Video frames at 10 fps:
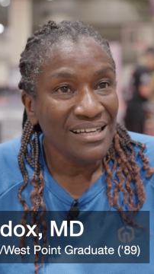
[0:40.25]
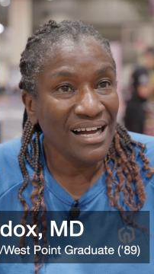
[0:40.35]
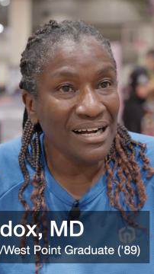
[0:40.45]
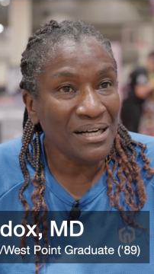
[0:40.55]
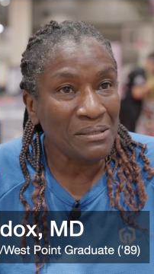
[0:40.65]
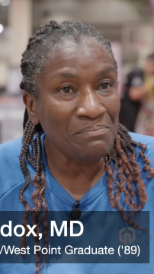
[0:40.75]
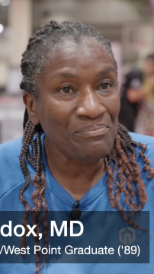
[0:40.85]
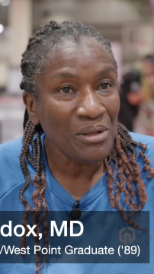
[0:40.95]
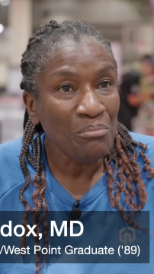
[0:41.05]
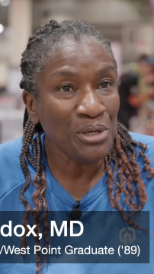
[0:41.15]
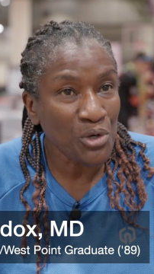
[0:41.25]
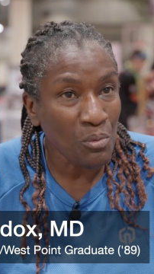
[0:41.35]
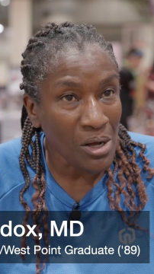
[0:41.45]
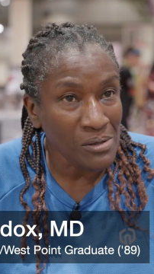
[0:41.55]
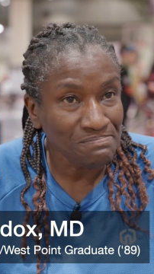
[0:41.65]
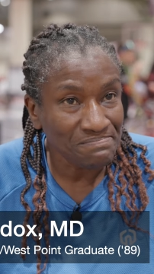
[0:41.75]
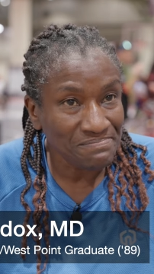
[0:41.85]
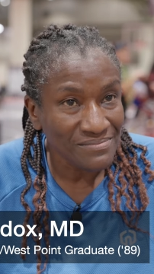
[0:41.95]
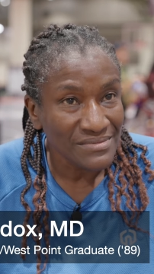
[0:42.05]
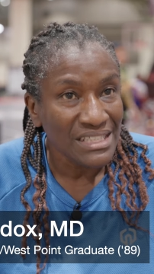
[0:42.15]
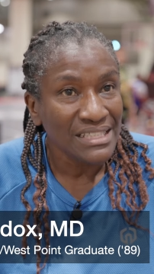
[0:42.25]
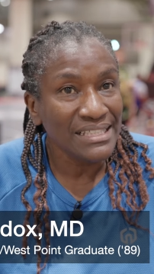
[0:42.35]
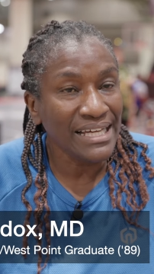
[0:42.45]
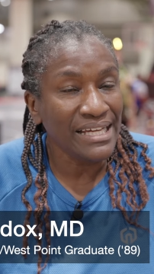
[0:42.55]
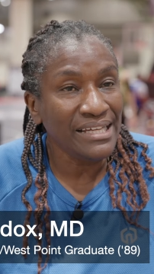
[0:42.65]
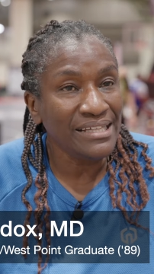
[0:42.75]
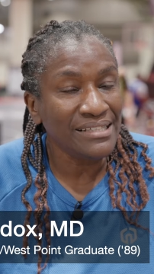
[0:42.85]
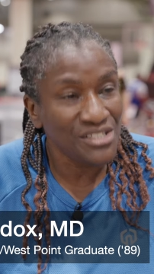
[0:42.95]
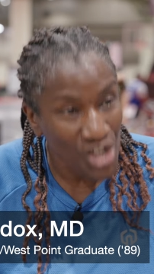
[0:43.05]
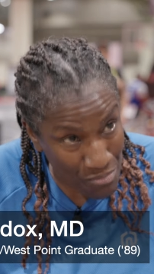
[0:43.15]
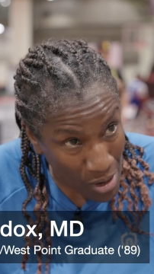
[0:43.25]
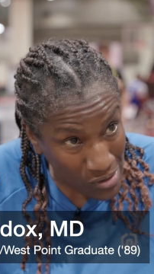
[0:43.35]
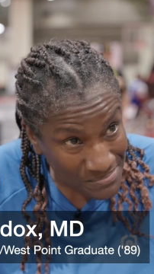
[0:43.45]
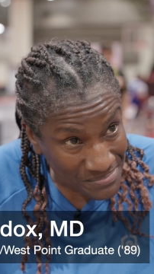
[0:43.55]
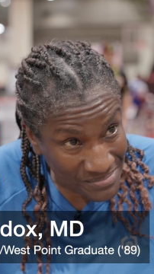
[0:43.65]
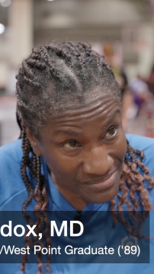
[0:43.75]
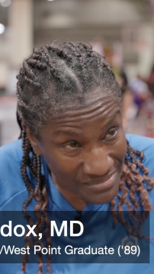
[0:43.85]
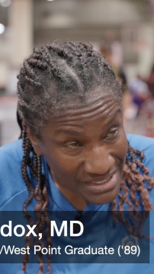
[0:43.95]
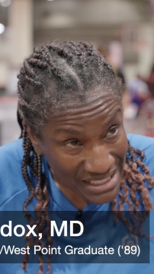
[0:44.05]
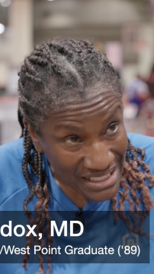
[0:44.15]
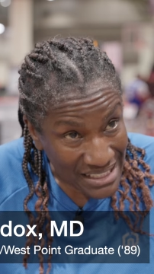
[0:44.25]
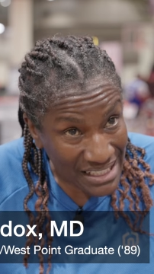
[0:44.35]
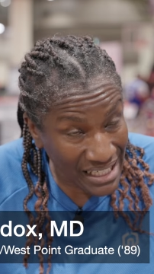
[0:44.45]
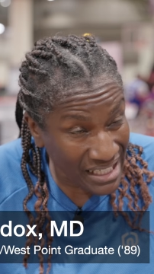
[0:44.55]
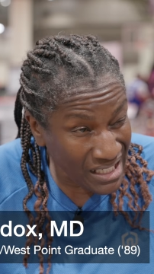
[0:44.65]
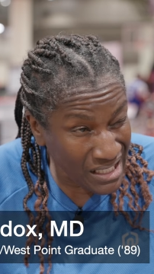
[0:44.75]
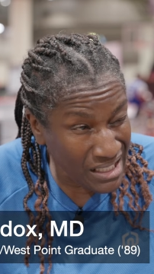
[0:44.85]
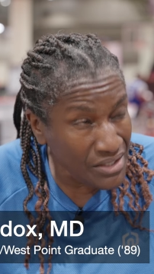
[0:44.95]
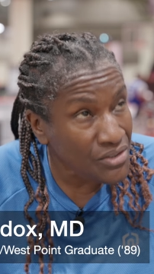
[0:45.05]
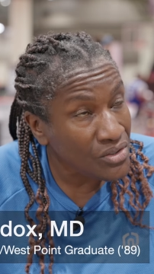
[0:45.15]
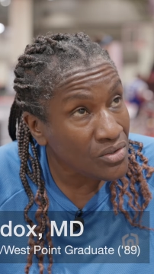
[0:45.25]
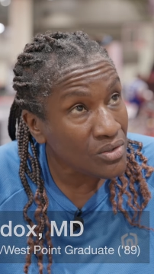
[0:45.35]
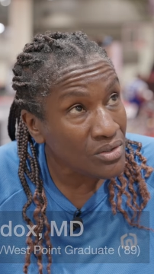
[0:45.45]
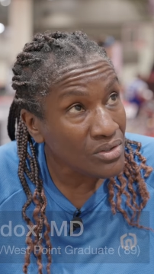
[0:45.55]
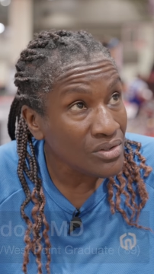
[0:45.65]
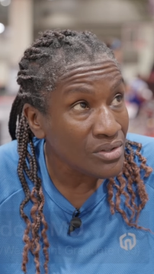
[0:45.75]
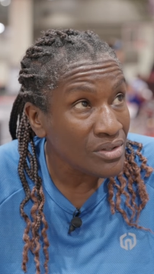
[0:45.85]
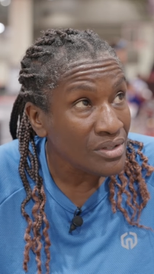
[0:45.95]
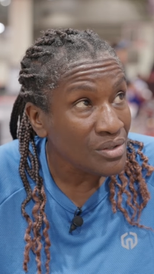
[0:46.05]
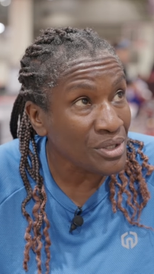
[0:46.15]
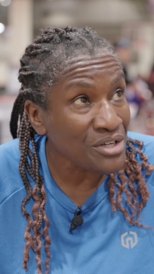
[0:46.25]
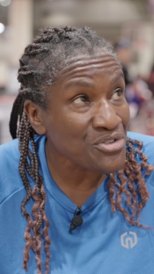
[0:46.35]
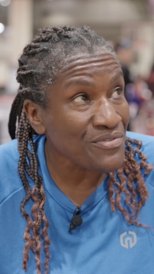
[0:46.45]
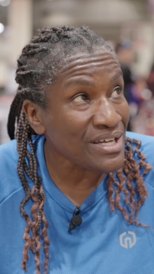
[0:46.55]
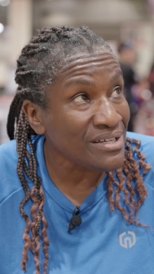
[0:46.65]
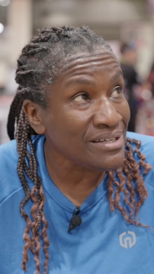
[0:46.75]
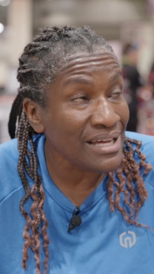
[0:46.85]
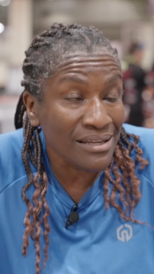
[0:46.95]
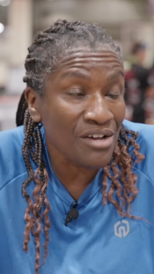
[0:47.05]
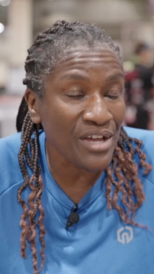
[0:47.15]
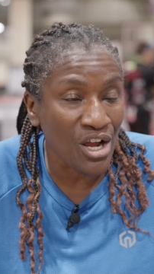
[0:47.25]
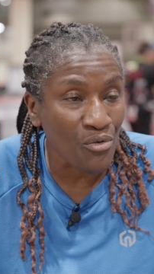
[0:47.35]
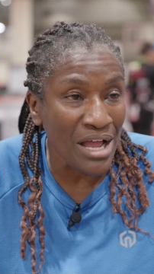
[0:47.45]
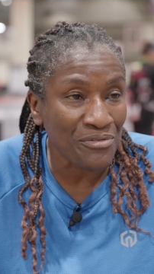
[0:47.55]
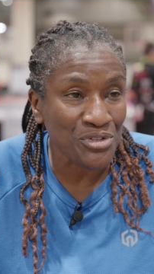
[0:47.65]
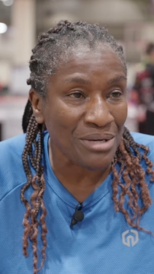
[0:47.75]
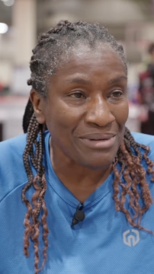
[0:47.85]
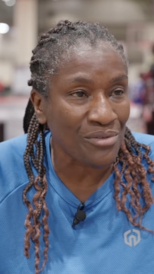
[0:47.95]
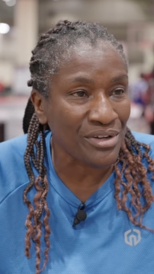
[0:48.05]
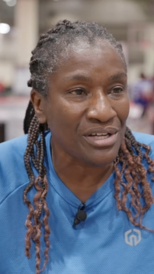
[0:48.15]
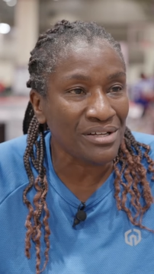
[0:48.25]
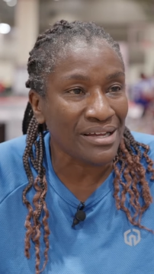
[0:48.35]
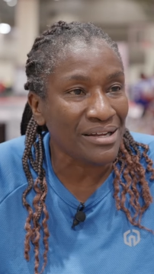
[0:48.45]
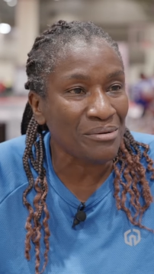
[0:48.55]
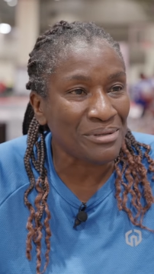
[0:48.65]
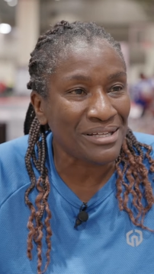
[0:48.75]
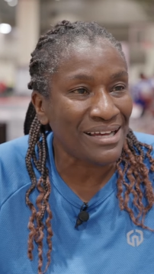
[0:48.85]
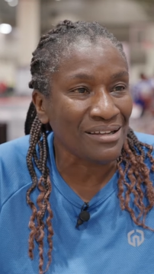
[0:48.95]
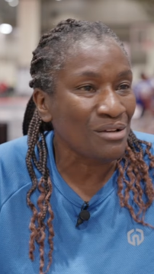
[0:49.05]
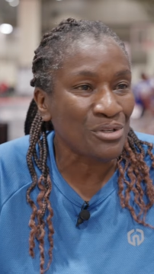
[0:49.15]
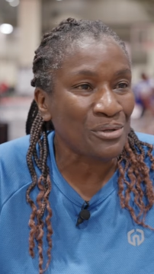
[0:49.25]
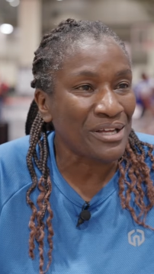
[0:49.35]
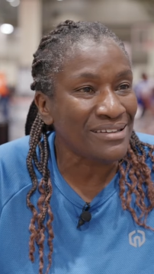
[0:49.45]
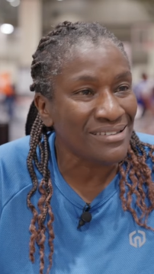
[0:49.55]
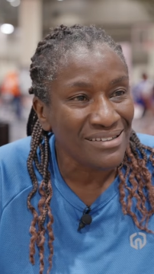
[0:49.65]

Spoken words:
Pickleball and softball. And what else have I done? I love air rifles. I'm not very good at it, but I love doing it.